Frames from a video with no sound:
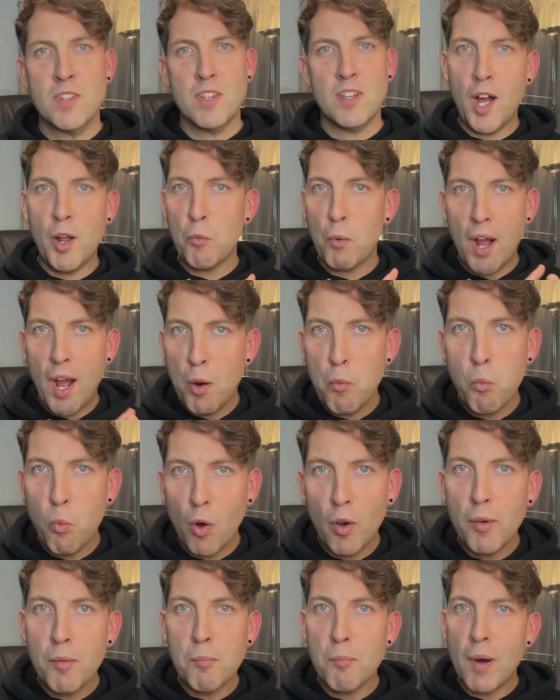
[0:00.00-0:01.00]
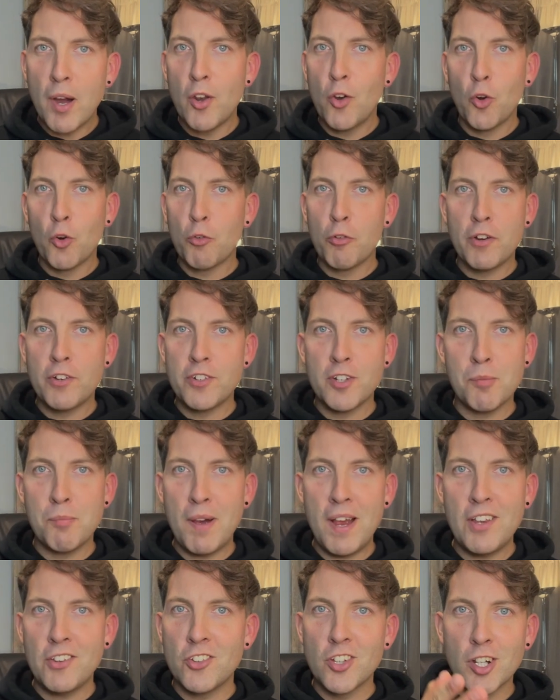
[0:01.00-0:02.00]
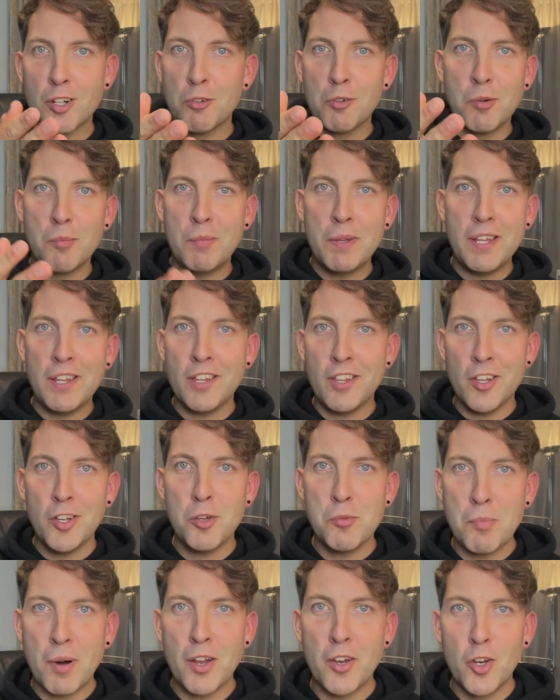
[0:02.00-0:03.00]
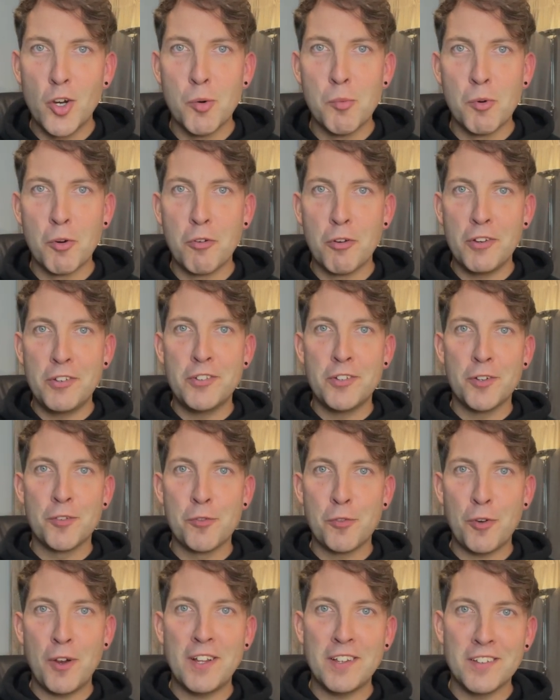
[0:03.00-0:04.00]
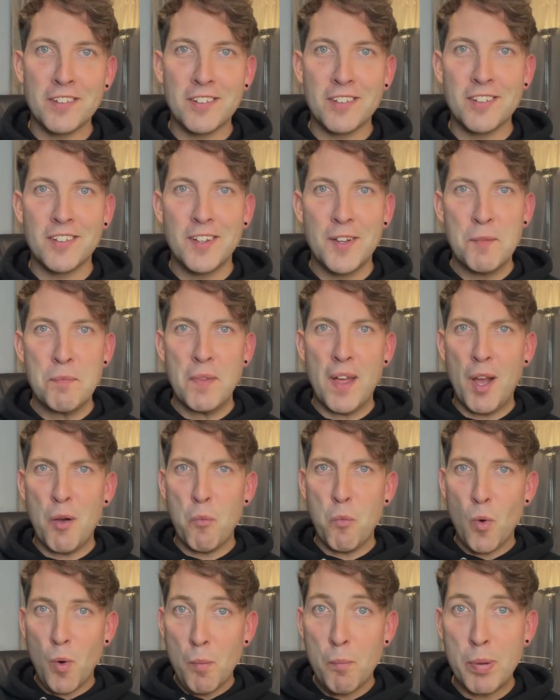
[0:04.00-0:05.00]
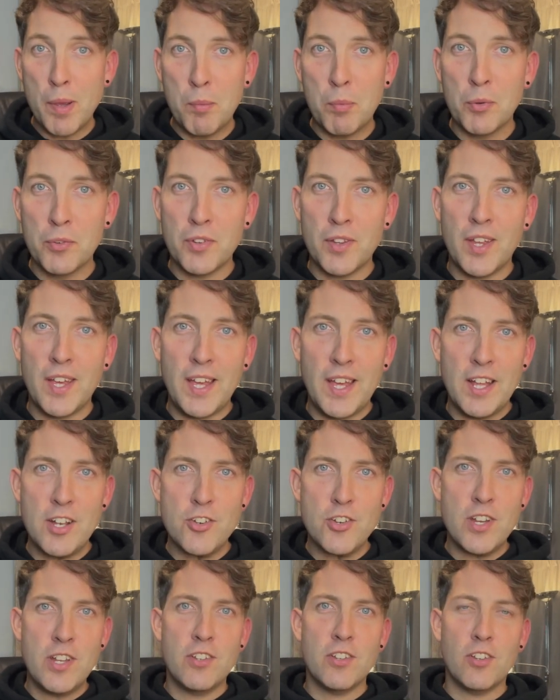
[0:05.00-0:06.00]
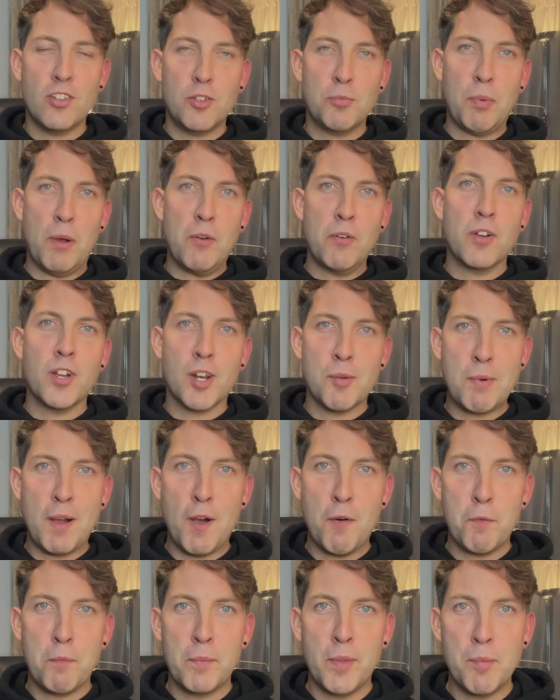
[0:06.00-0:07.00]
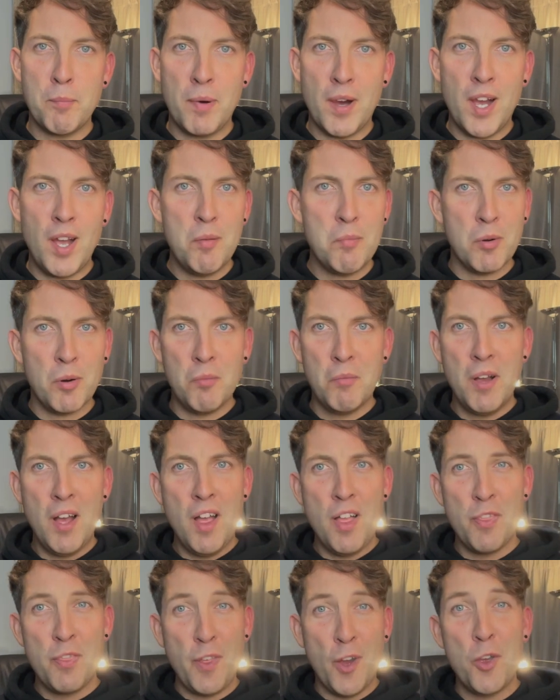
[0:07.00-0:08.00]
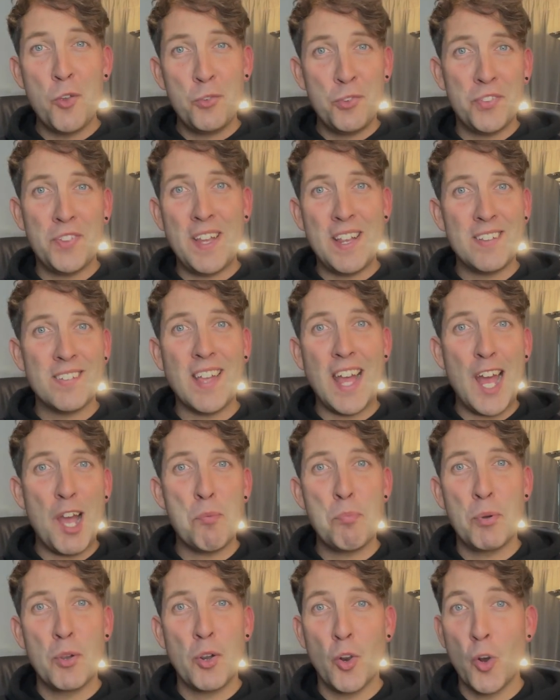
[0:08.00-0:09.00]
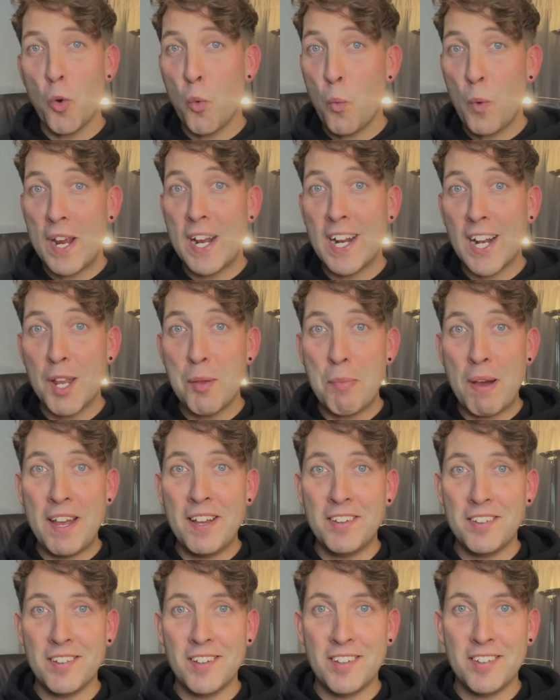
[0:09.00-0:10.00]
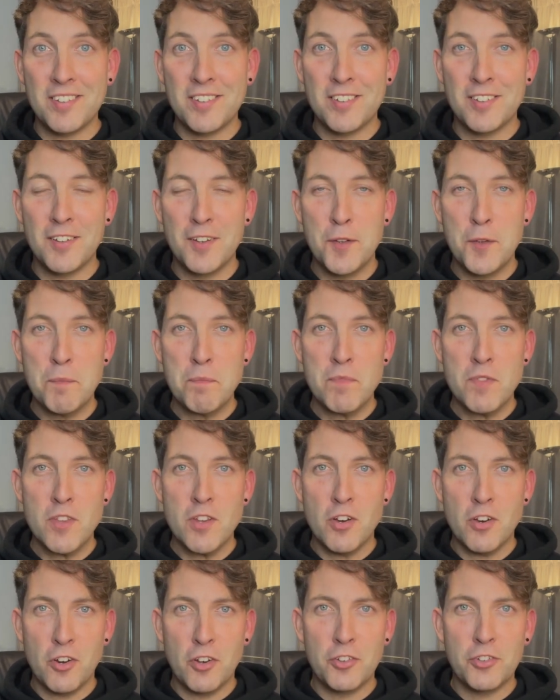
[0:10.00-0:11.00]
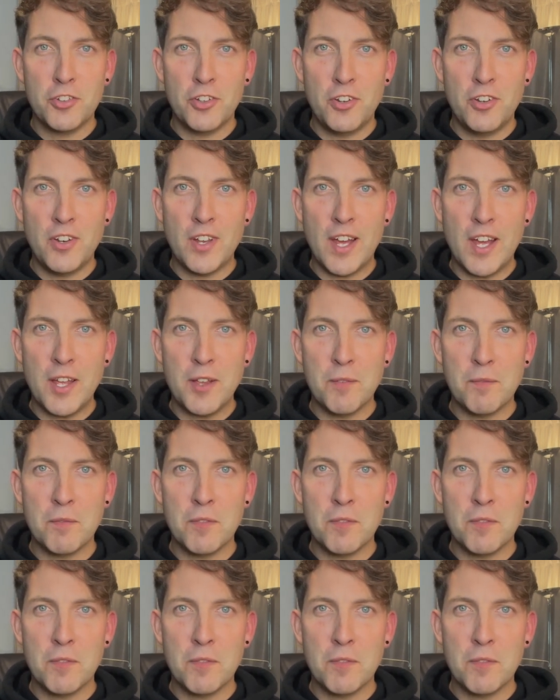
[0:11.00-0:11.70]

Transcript: And I want my non-Christian mates to come and meet you, my normal Christian friends. I want people to hear Jesus spoken about from the Bible. Those things happen on a weekly basis on a Sunday.